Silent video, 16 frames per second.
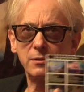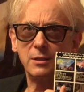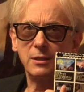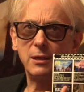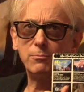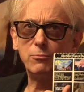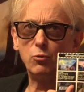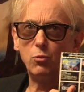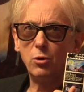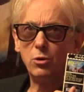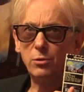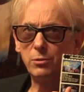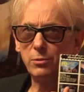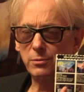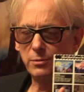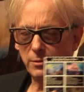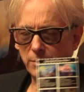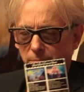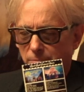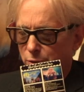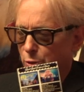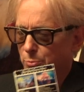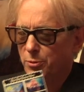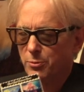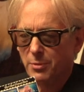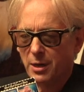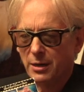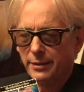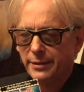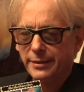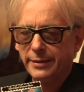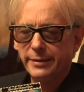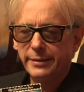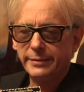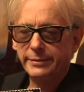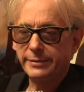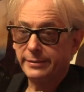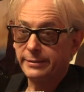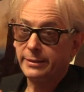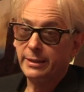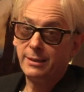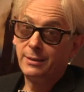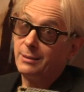club walls, supermarkets,